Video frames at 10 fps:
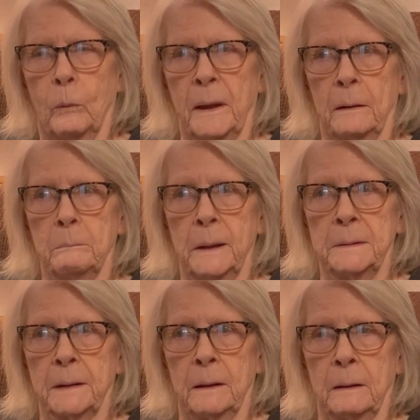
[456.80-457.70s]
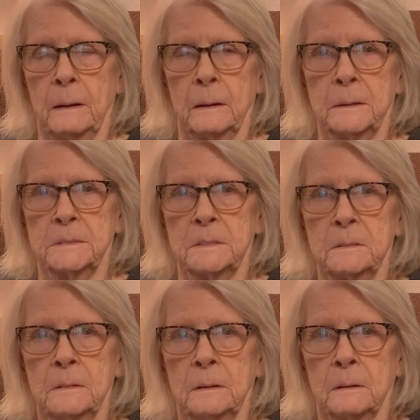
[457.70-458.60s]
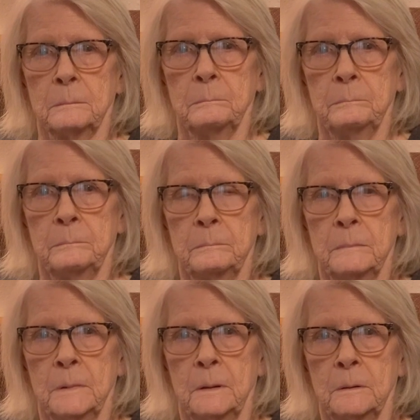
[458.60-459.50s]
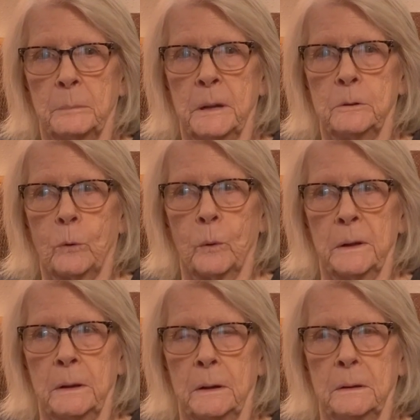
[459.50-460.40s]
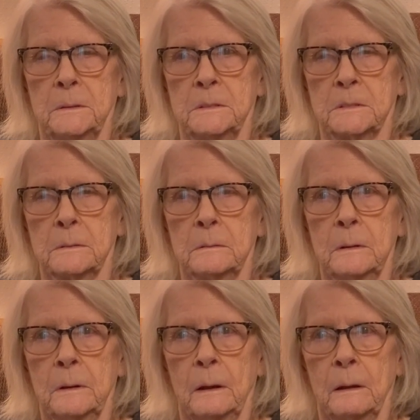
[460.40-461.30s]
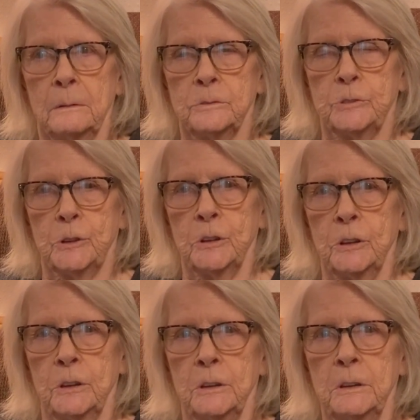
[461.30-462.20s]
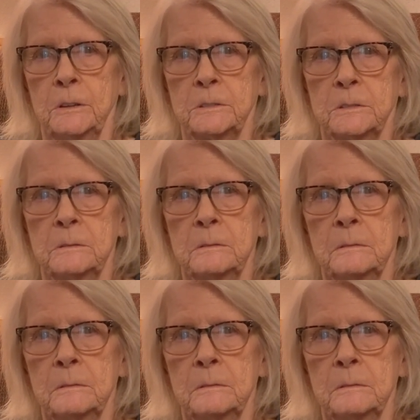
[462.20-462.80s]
we had Maytags and Feed Queens and GEs. And,